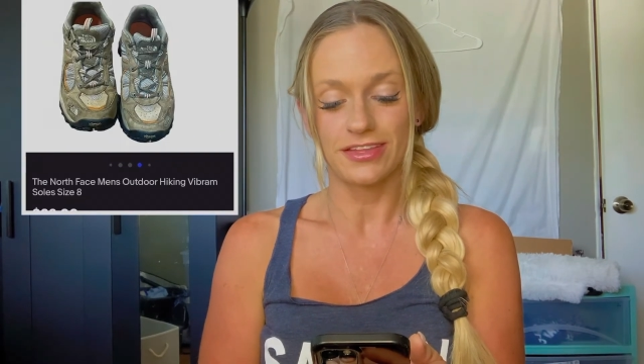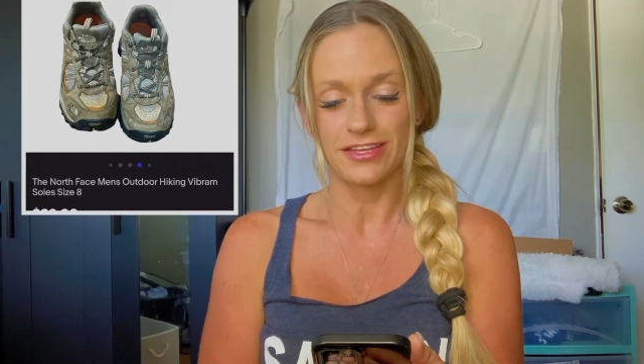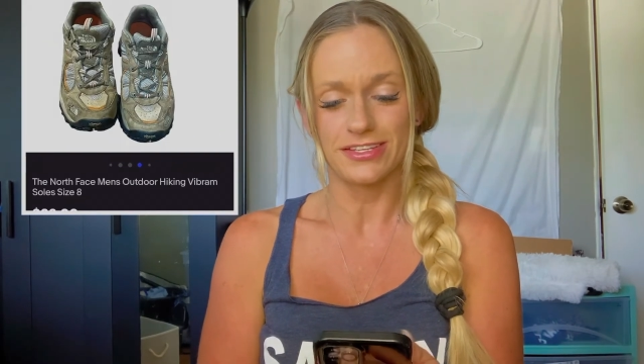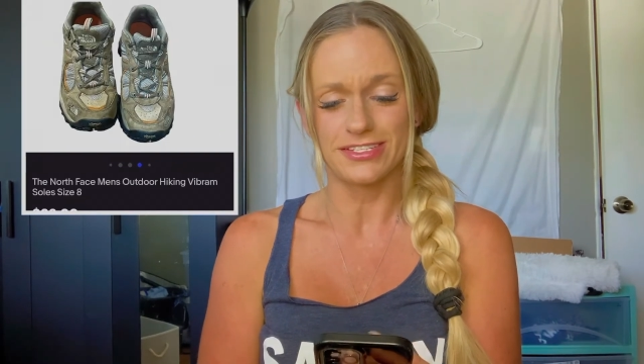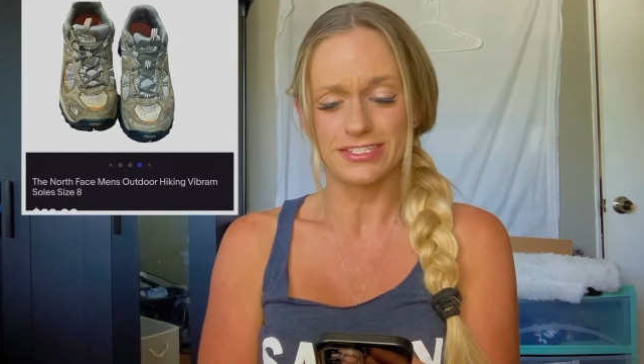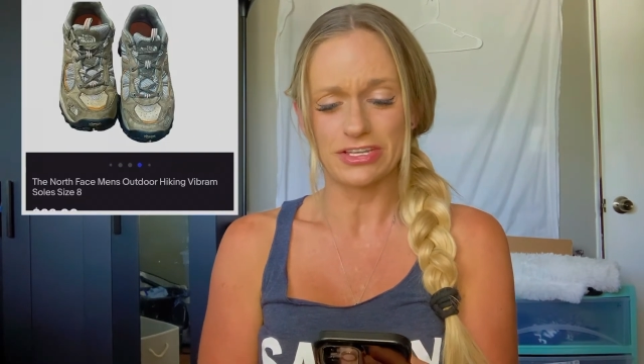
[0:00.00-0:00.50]

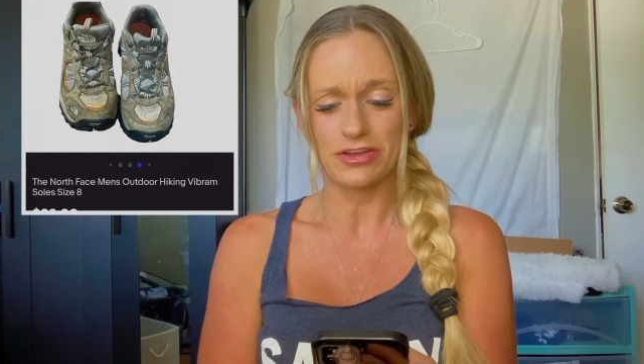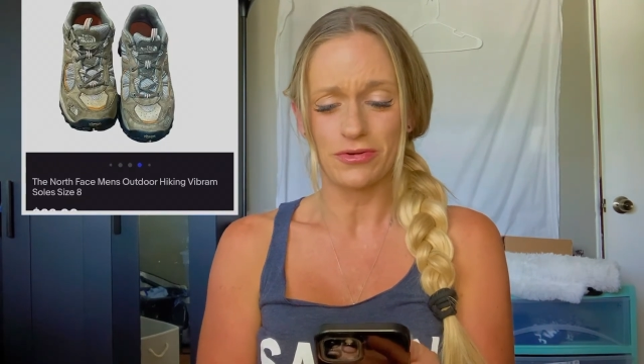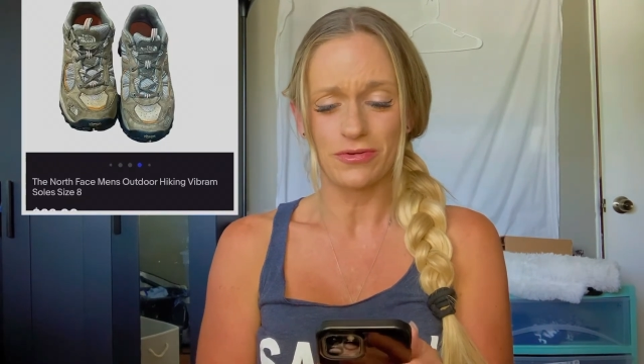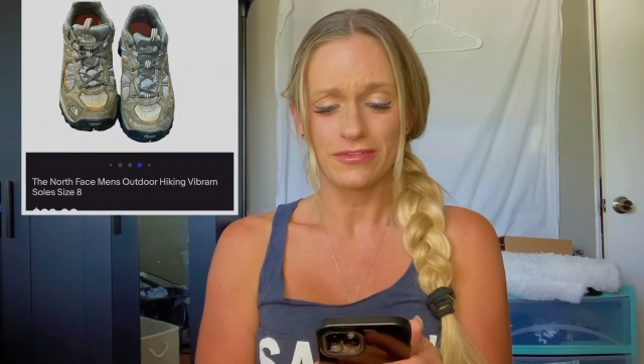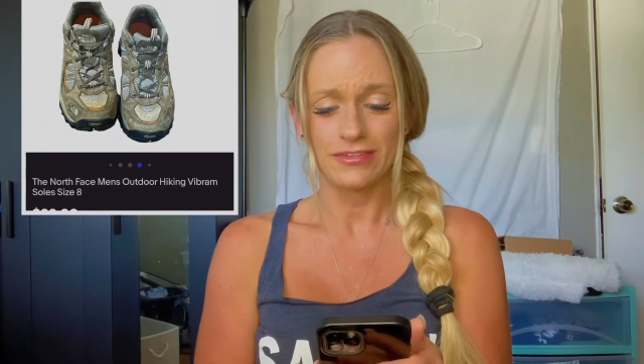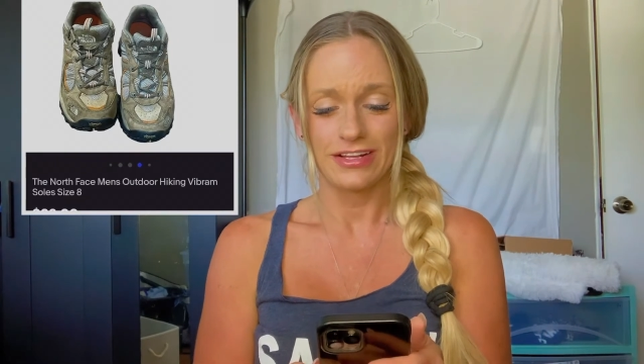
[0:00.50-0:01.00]
this.
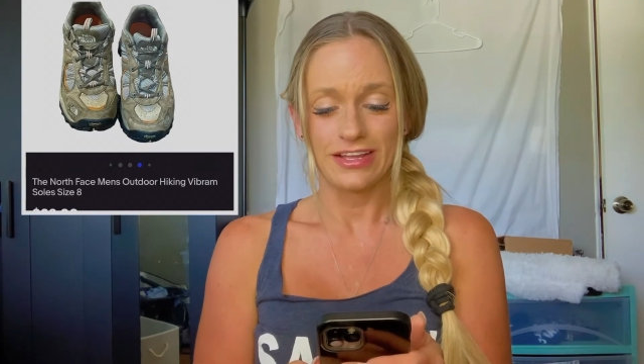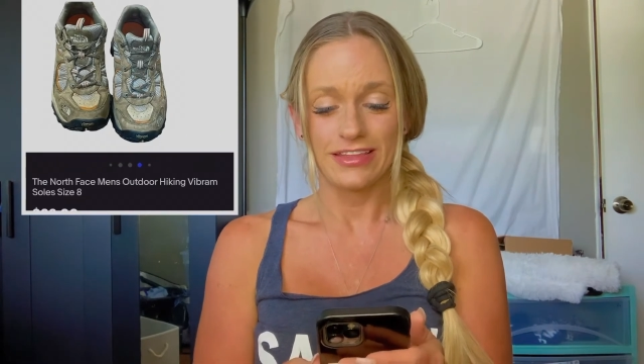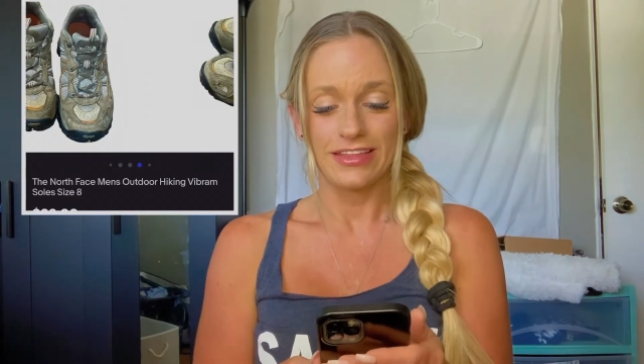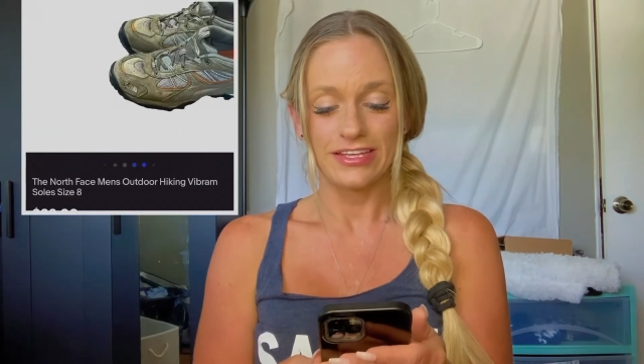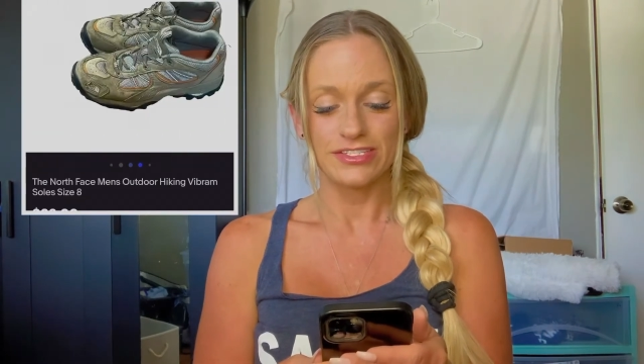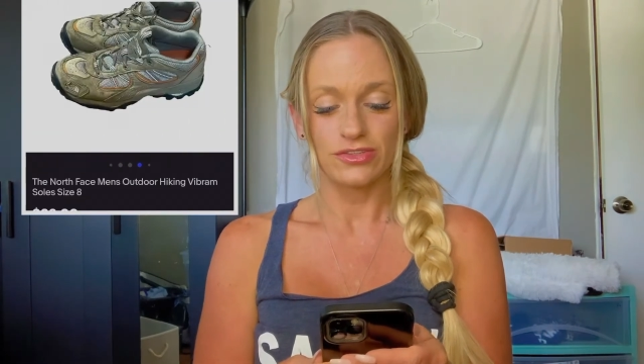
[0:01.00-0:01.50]
So
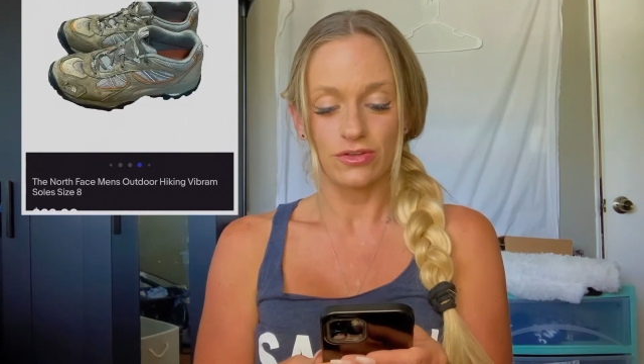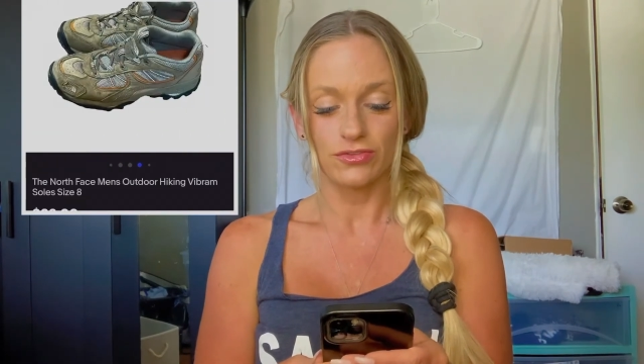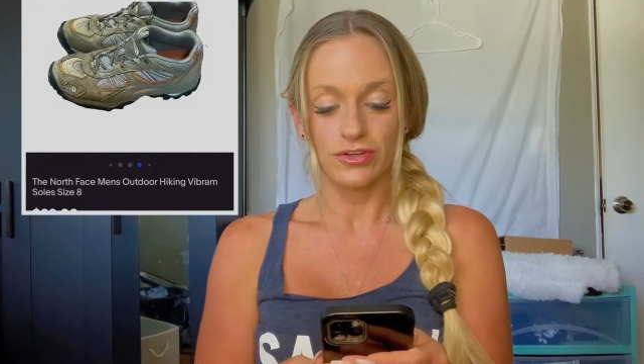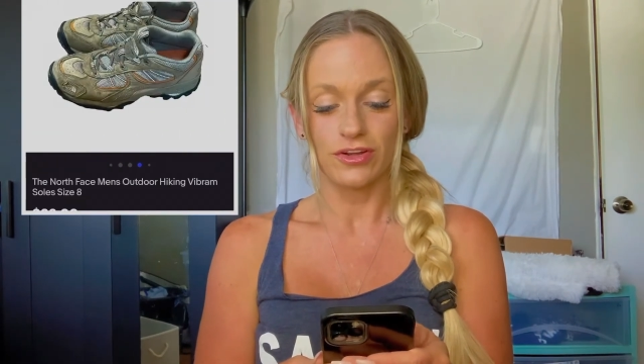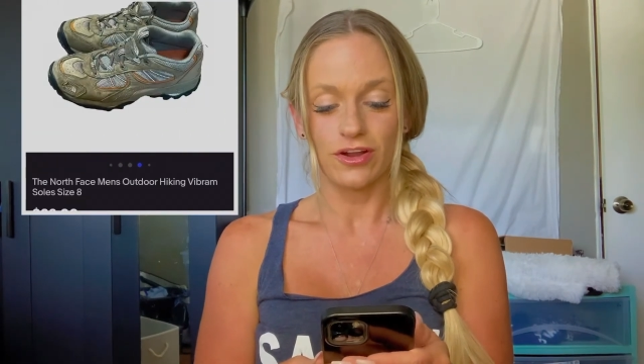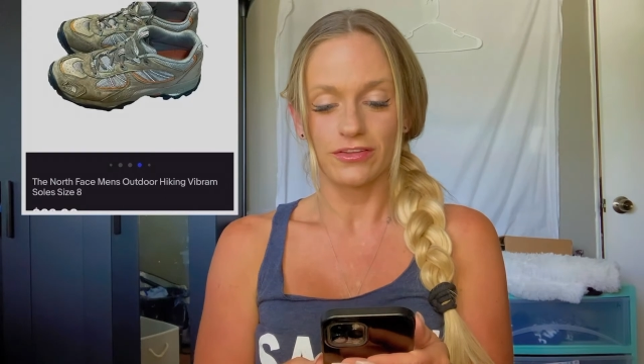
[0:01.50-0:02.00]
they sold
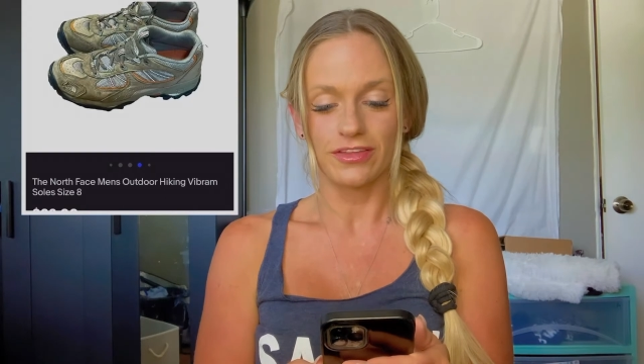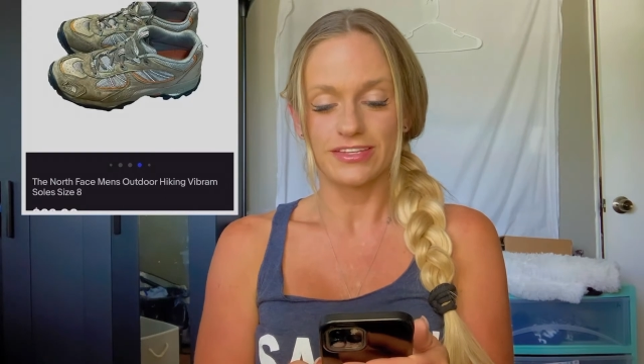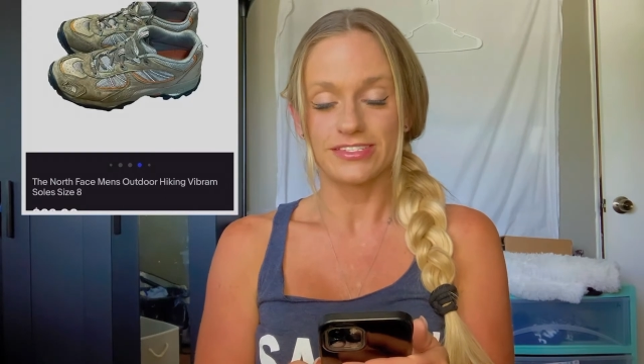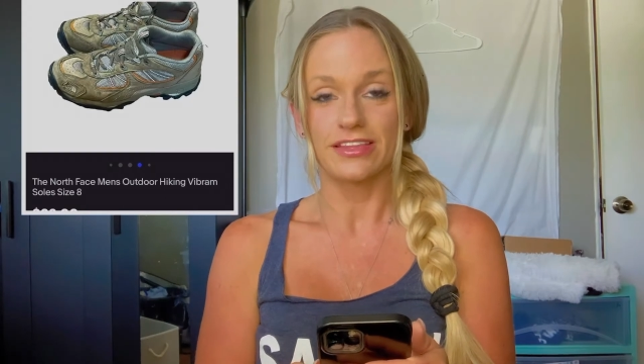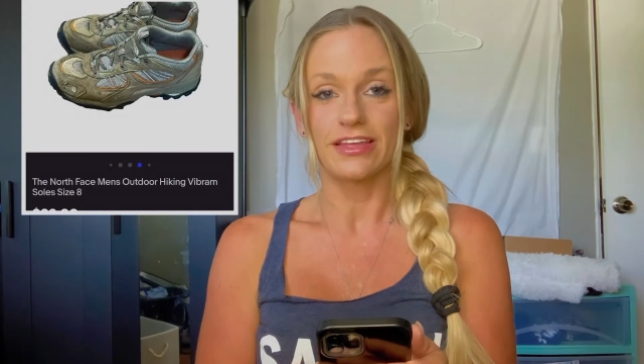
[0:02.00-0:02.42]
regardless and